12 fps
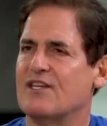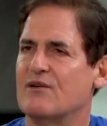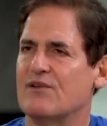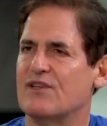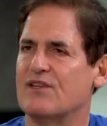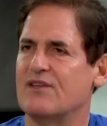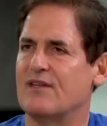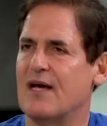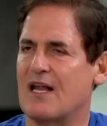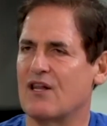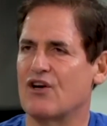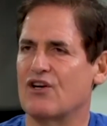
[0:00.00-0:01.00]
there
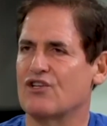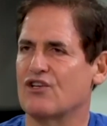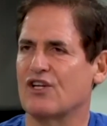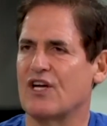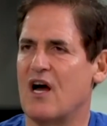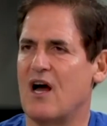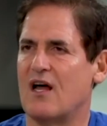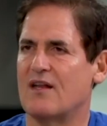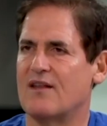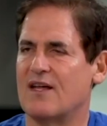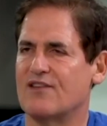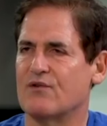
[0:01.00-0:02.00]
I learned early
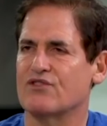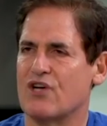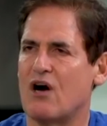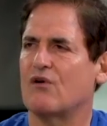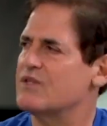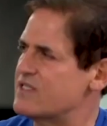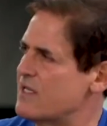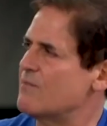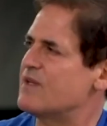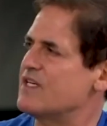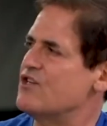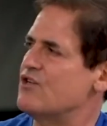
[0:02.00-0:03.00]
on that there was always
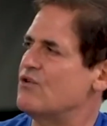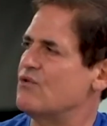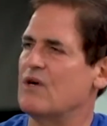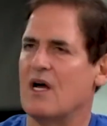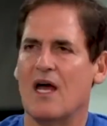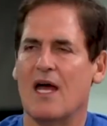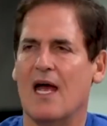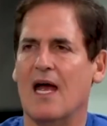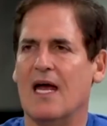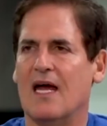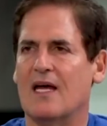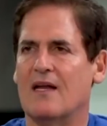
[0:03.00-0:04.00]
something new,
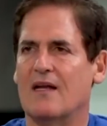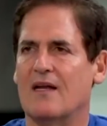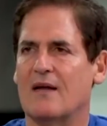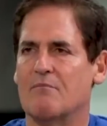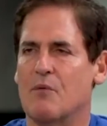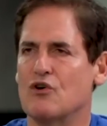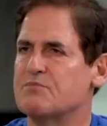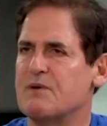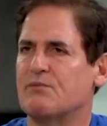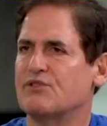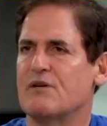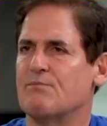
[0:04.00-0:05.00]
and most
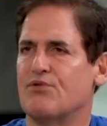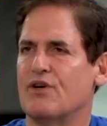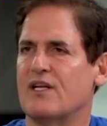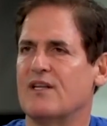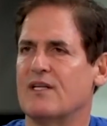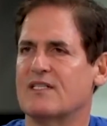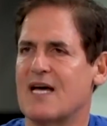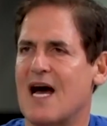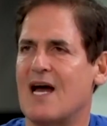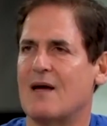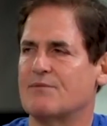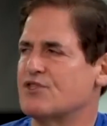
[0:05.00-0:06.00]
people didn't put in the
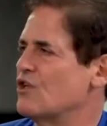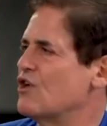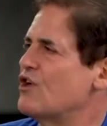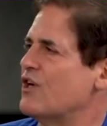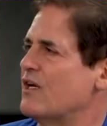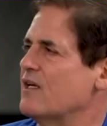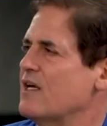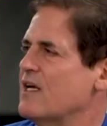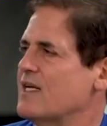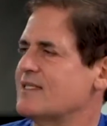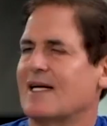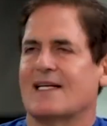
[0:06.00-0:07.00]
time to learn it.
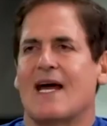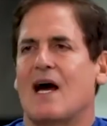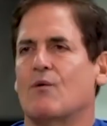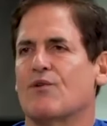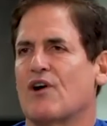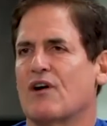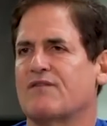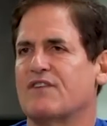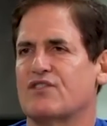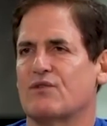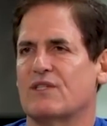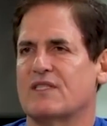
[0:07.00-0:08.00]
It's like now with
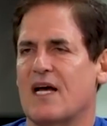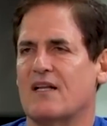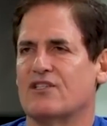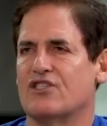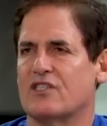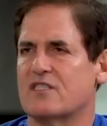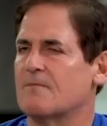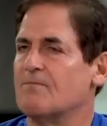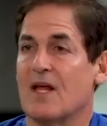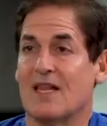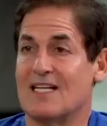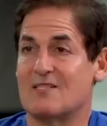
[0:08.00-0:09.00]
artificial intelligence.
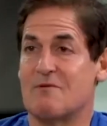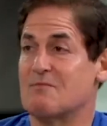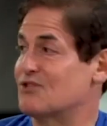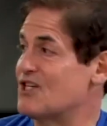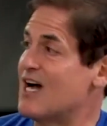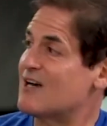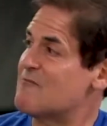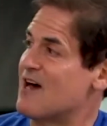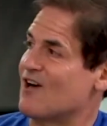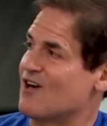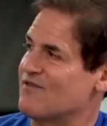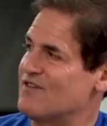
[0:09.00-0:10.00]
Lots of people talk
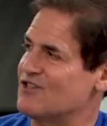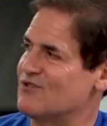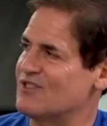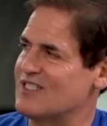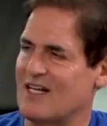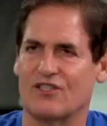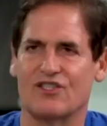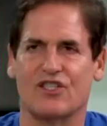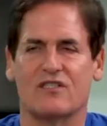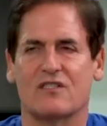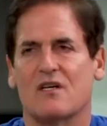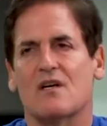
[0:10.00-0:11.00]
about artificial
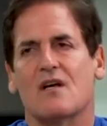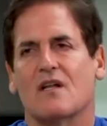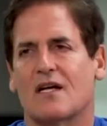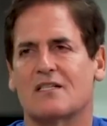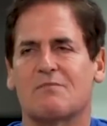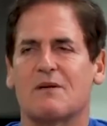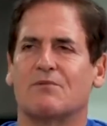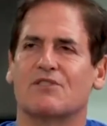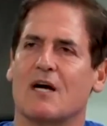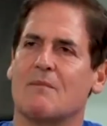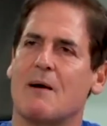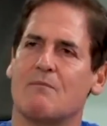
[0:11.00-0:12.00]
intelligence. Lots of
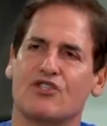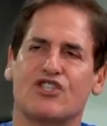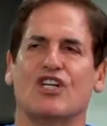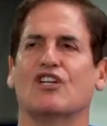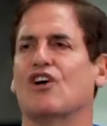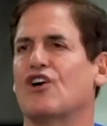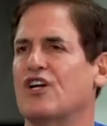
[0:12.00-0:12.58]
people talk about machine